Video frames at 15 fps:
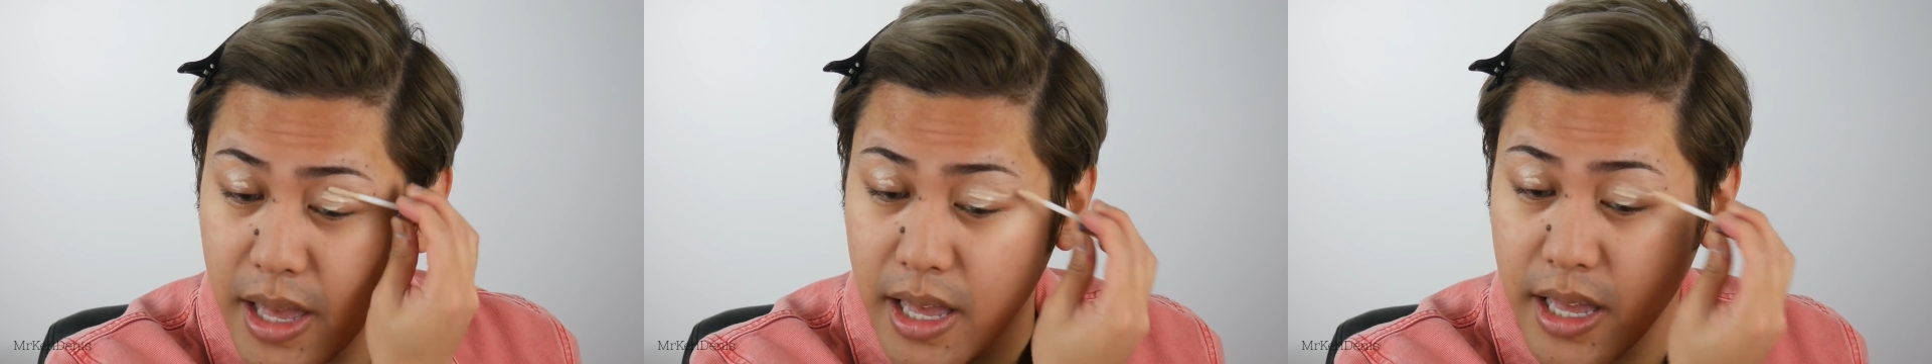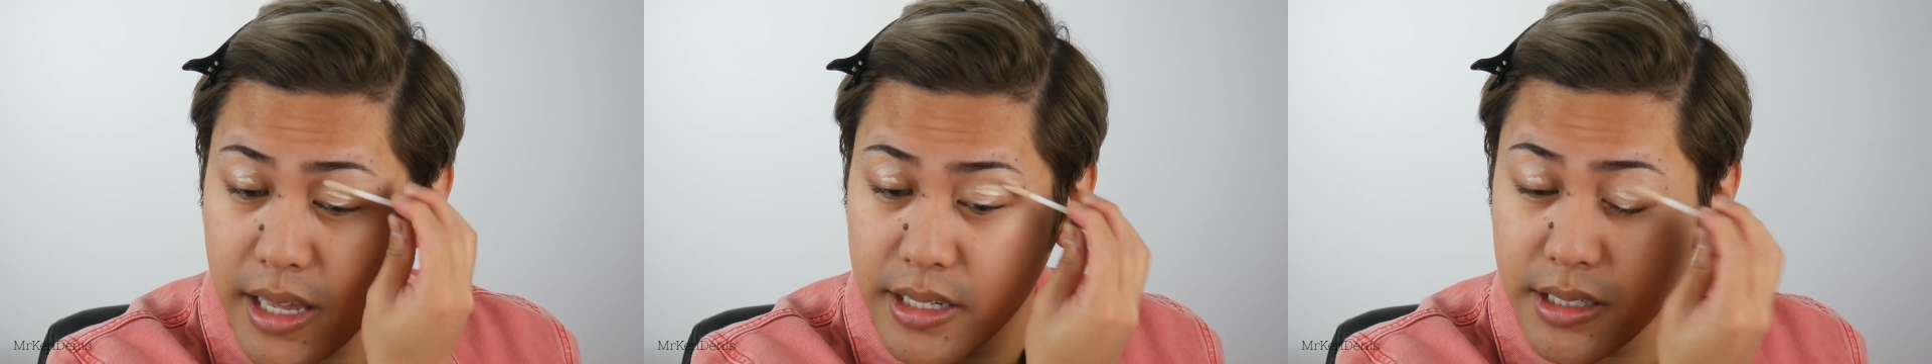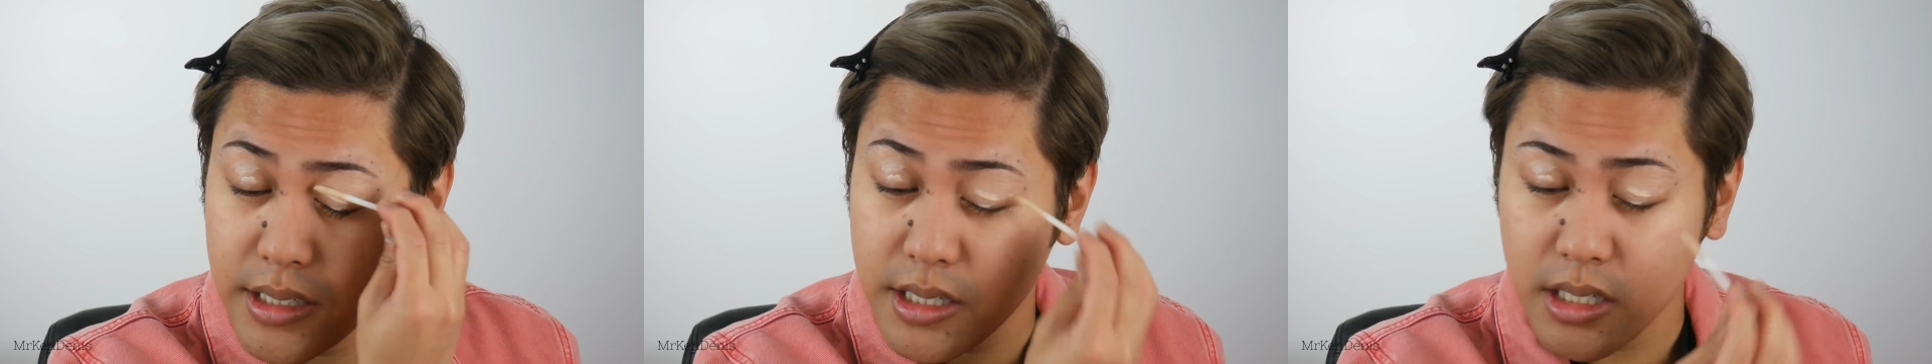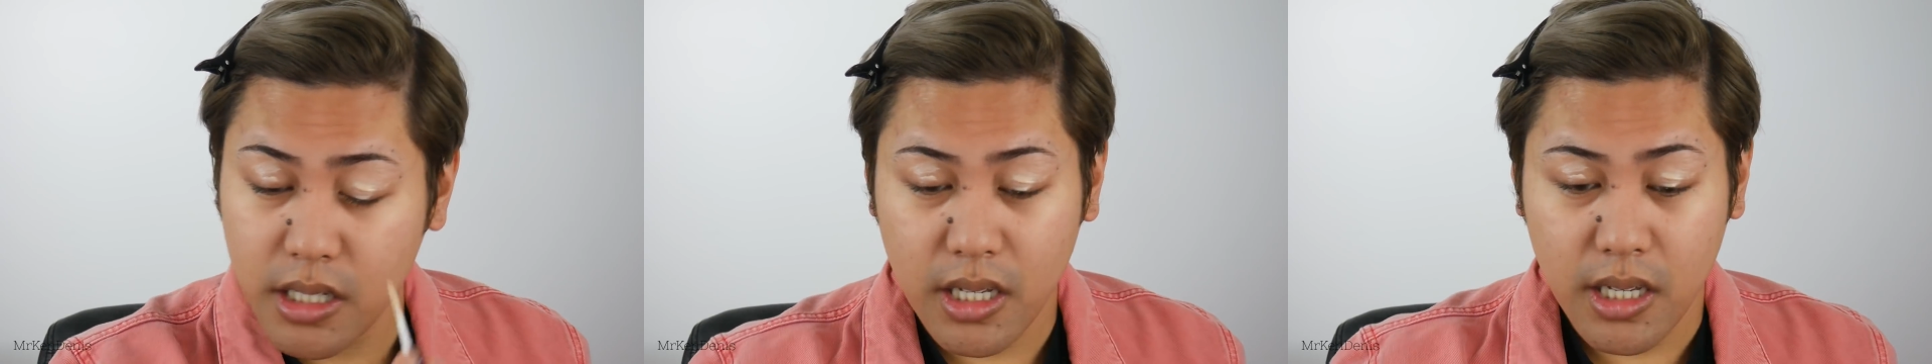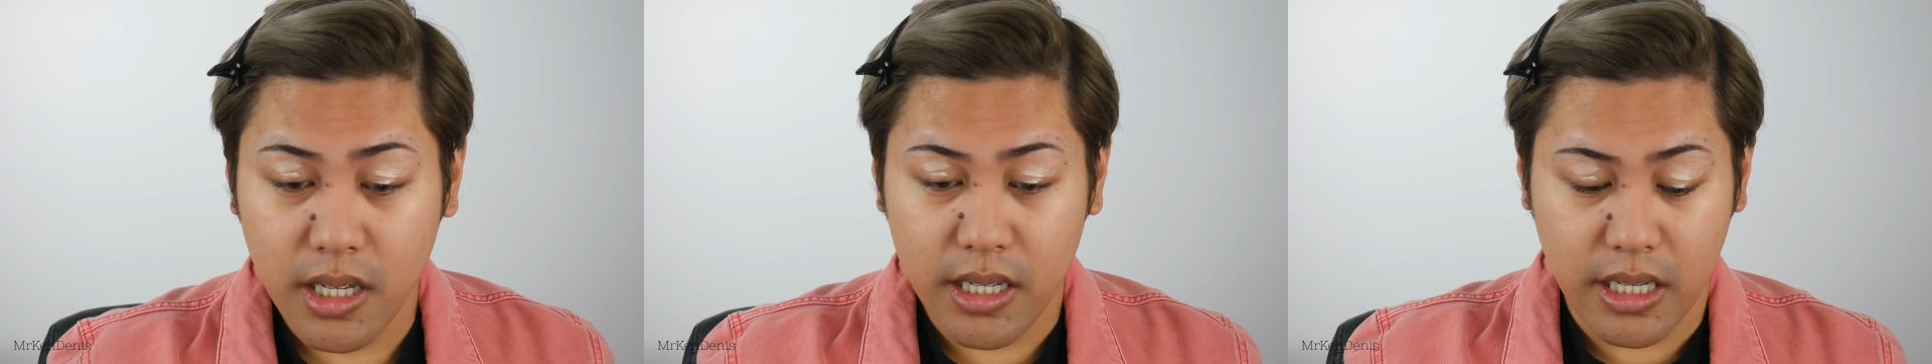And
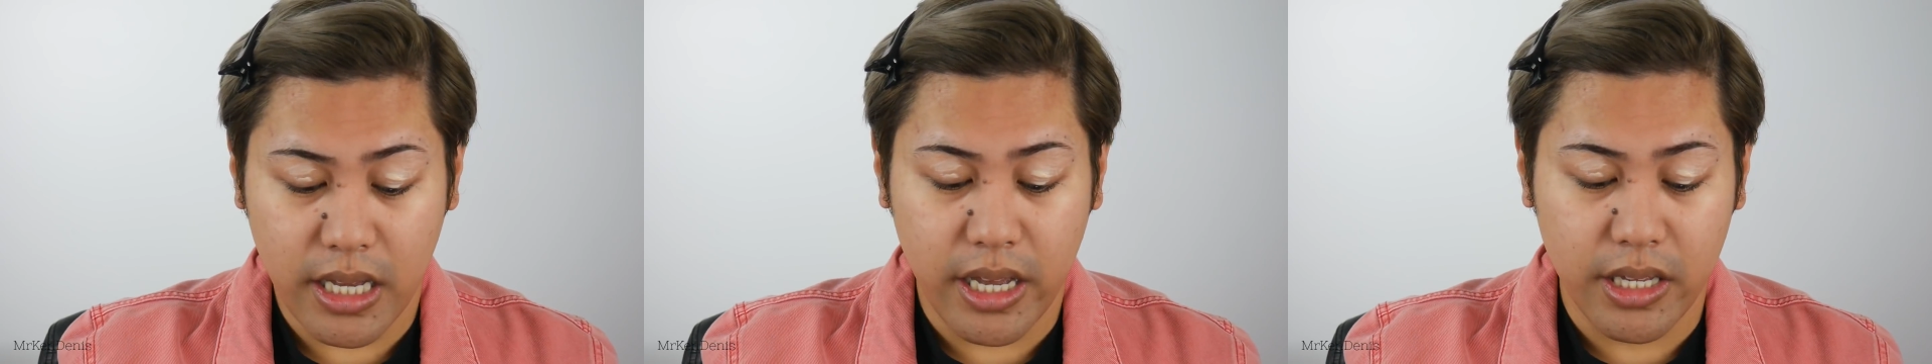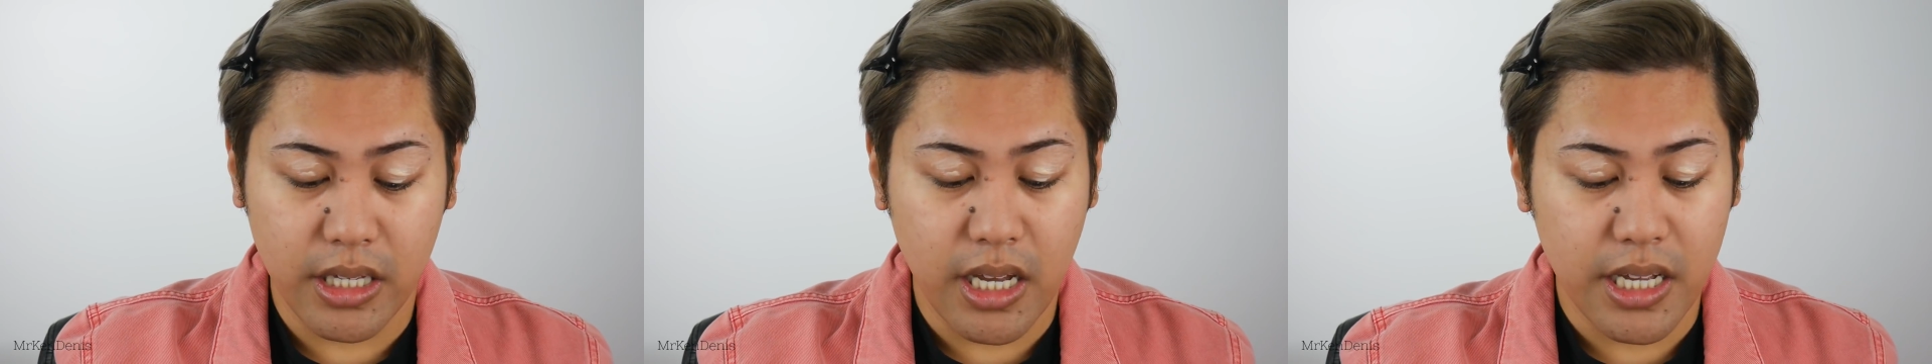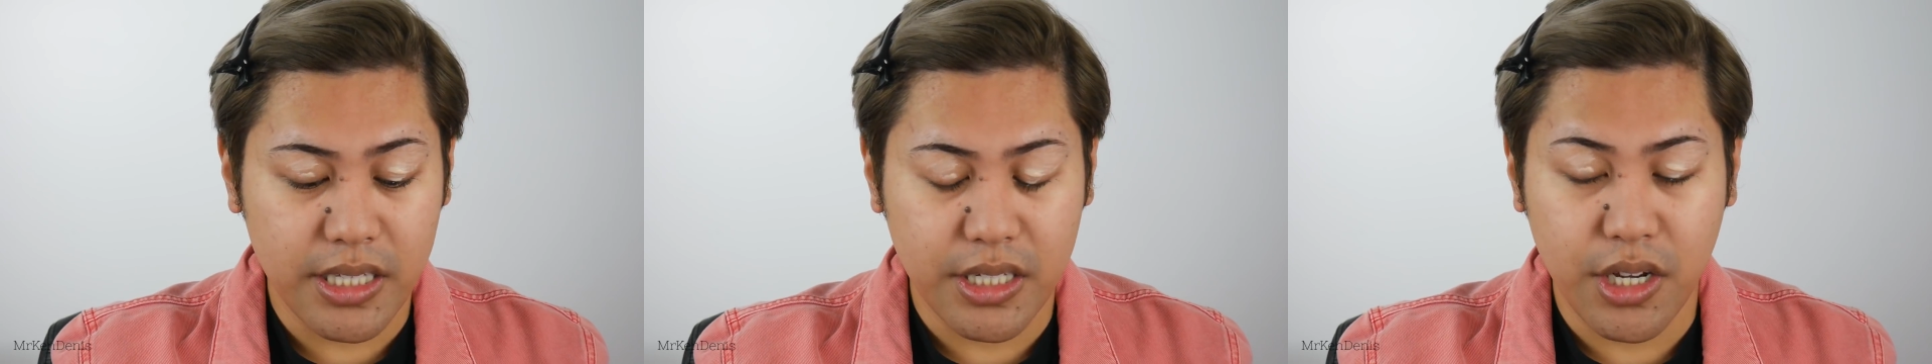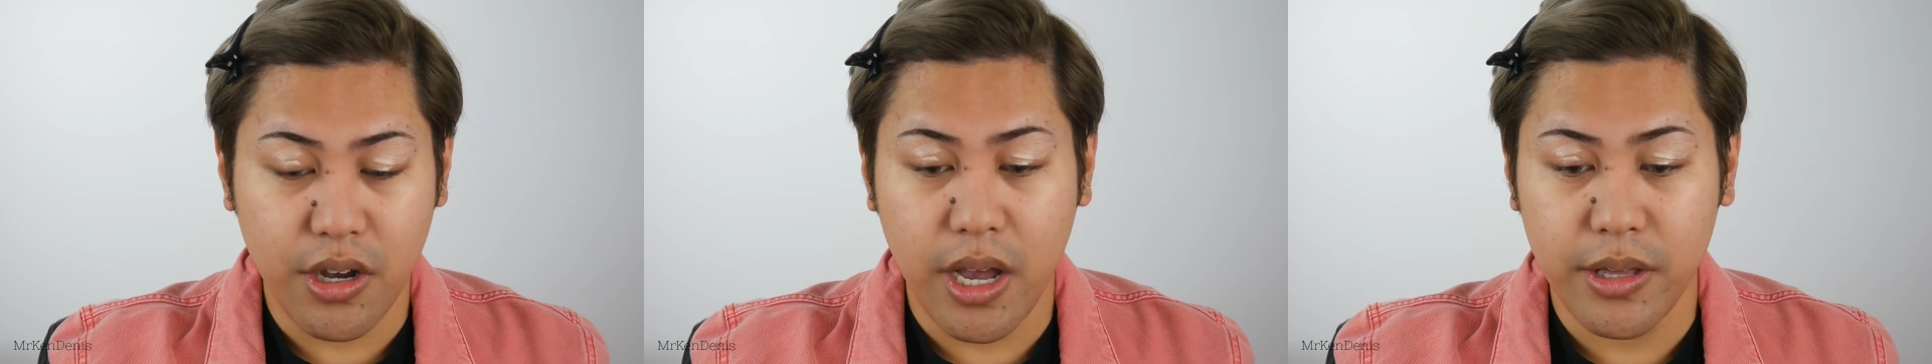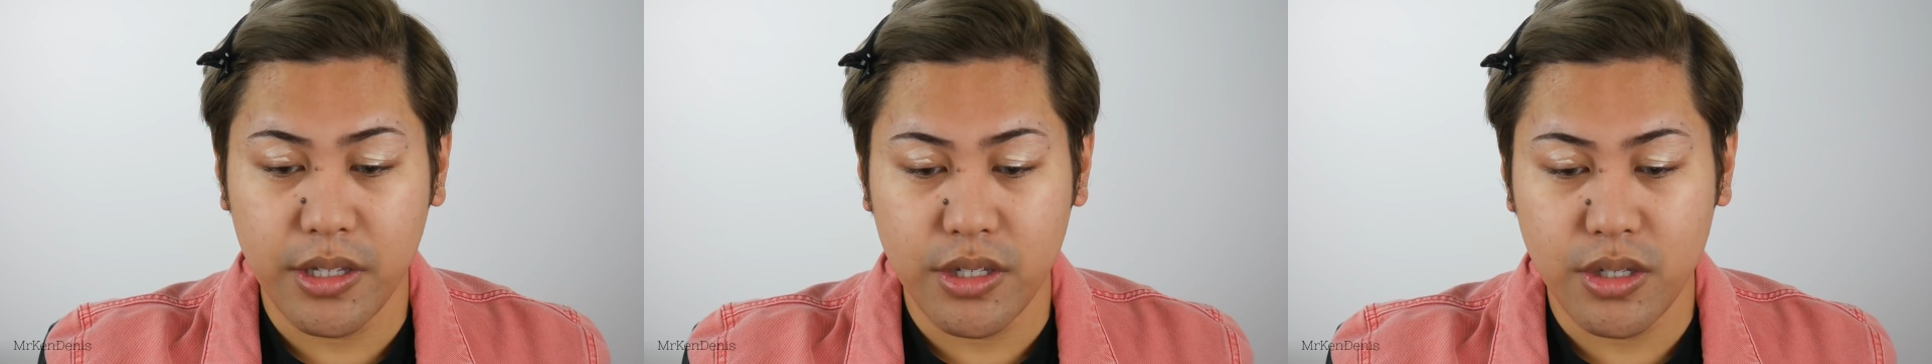yeah, you guys know
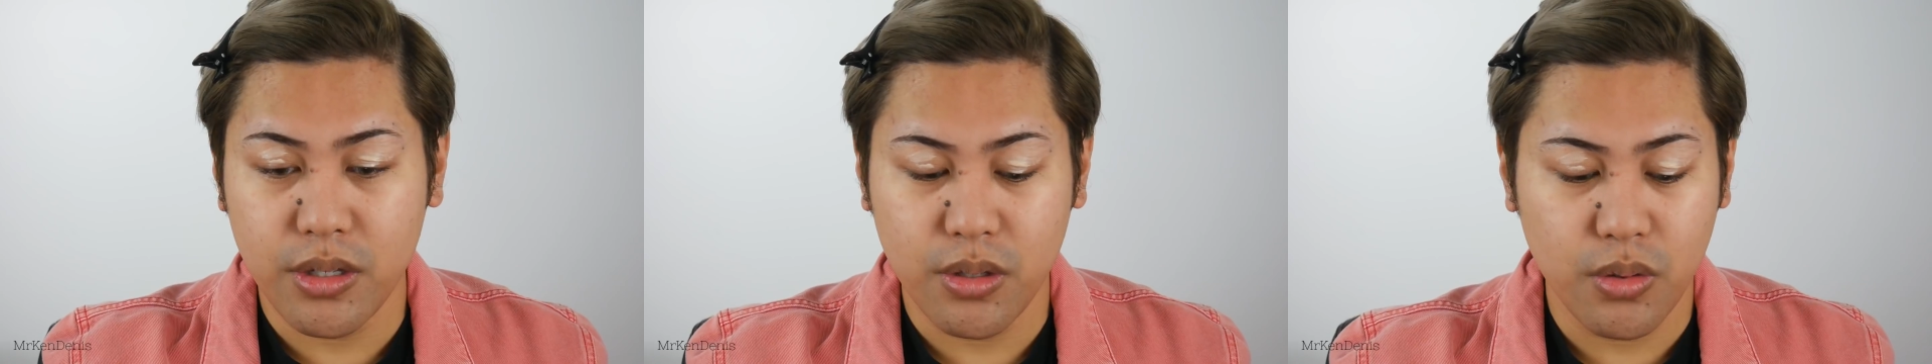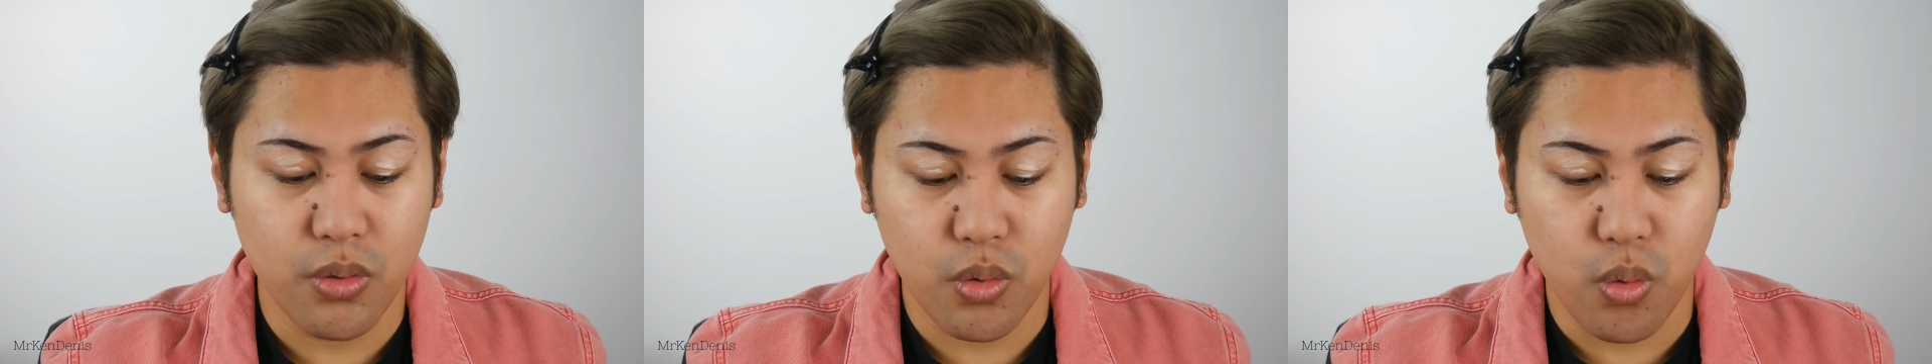I do